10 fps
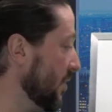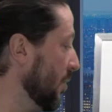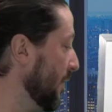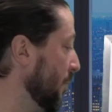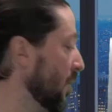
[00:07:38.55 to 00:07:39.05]

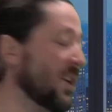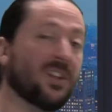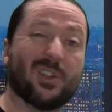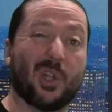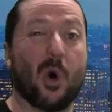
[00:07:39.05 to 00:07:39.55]
So if we're on
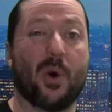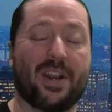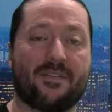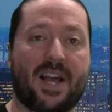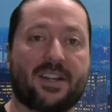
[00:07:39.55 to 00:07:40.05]
the low
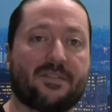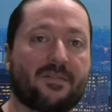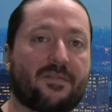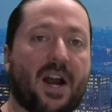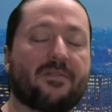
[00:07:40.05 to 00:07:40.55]
end of that,
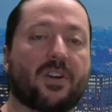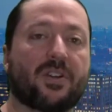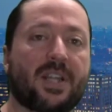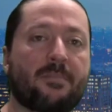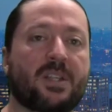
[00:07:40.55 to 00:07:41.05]
even
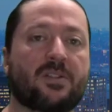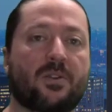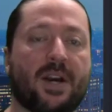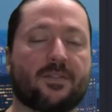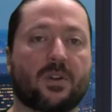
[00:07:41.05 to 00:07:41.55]
500, that means
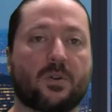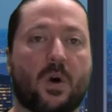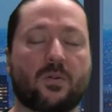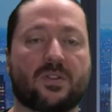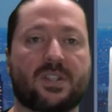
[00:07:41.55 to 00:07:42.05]
you have to
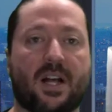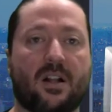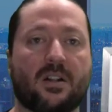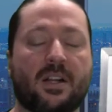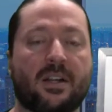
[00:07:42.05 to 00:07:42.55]
go out and
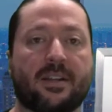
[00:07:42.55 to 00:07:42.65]
sell